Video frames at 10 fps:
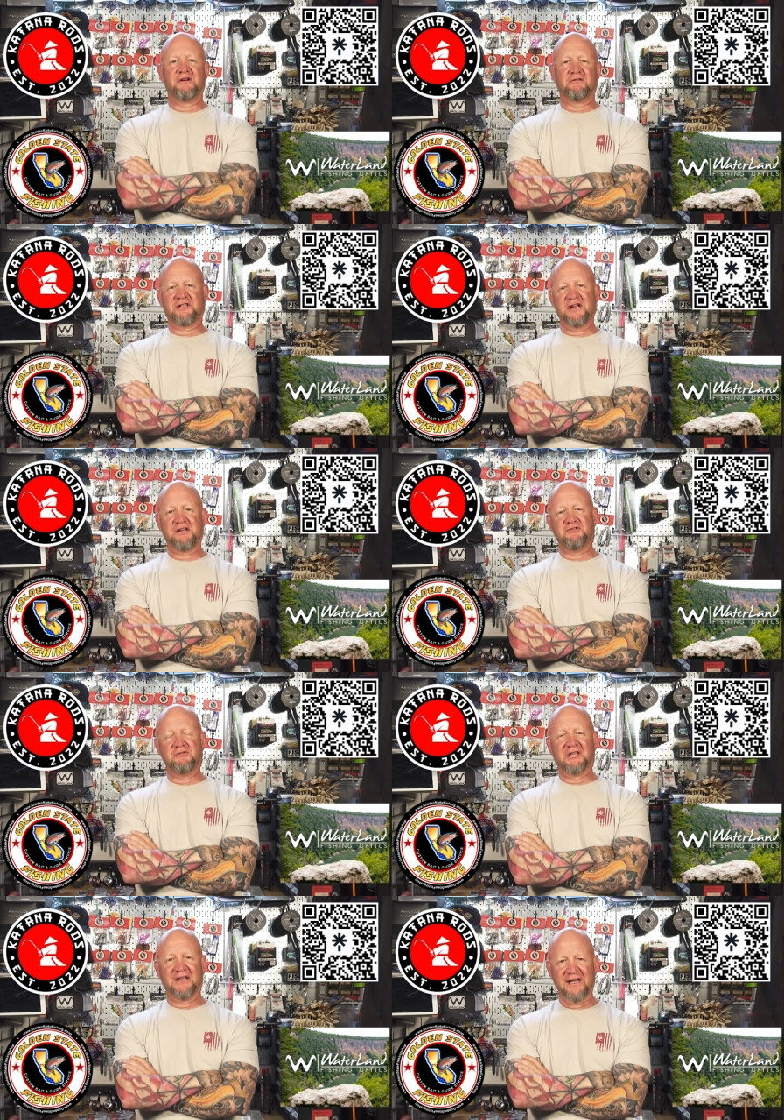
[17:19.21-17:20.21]
It'll take you
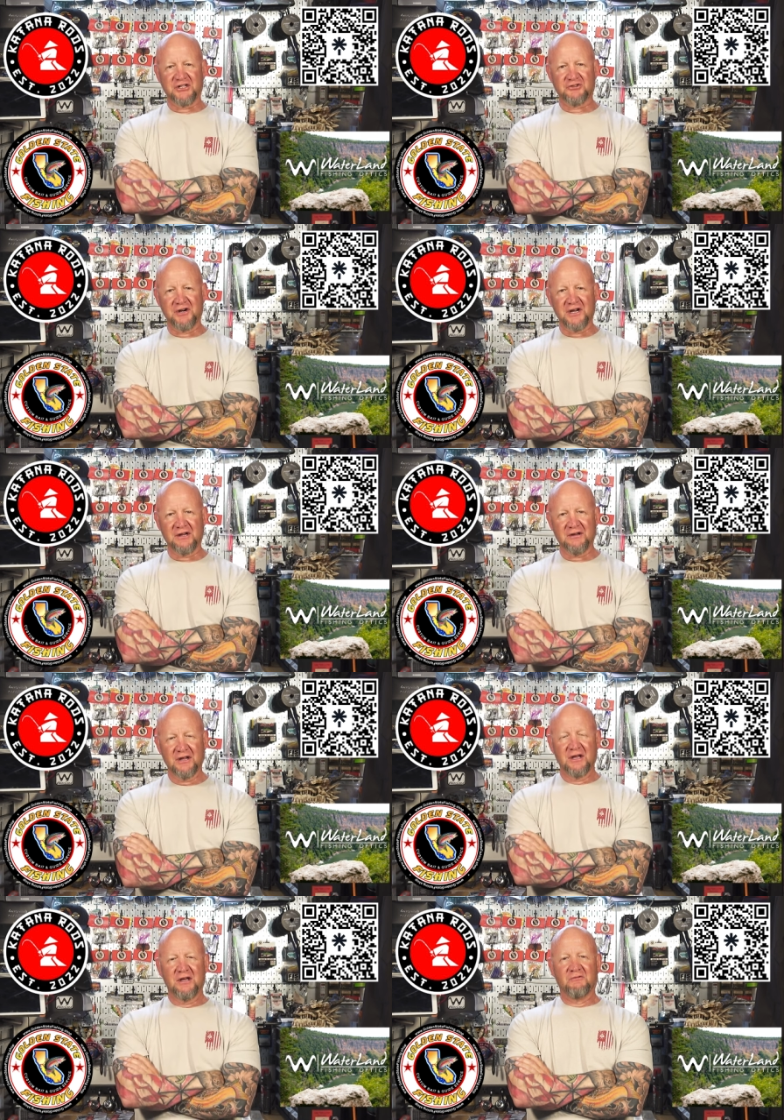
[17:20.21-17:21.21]
to a link tree
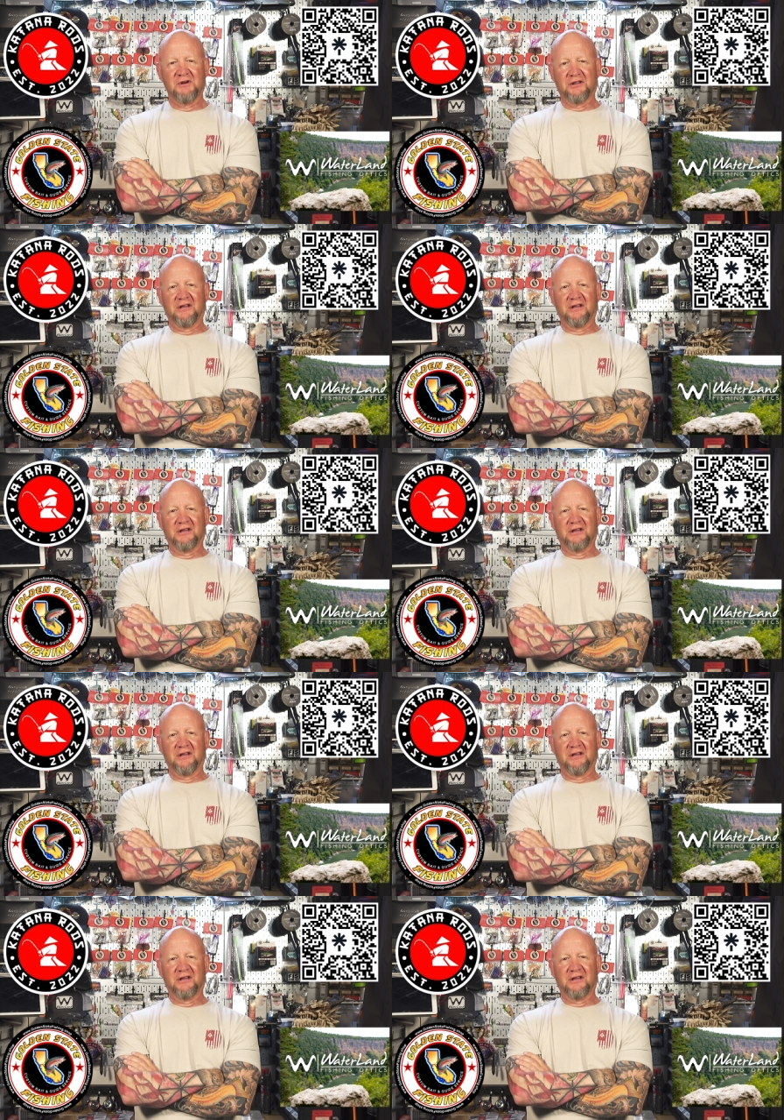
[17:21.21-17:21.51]
with